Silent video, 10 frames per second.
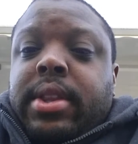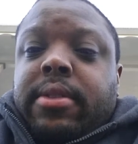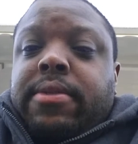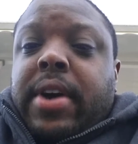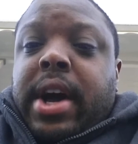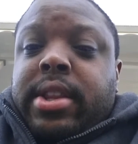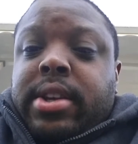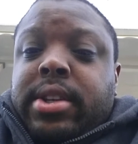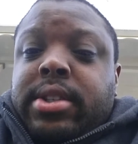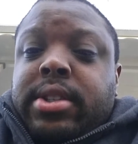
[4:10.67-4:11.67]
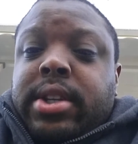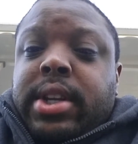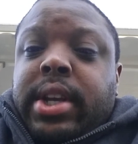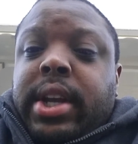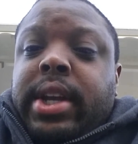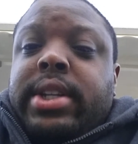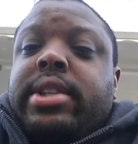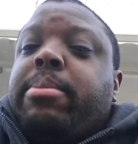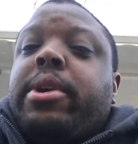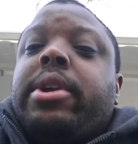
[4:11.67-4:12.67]
The Father is
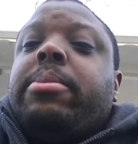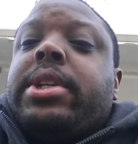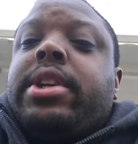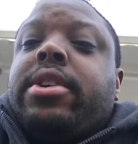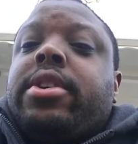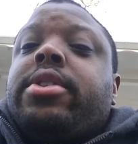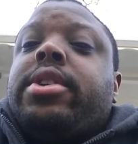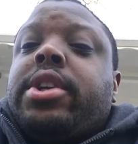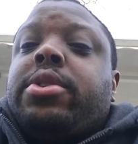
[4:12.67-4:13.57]
the building material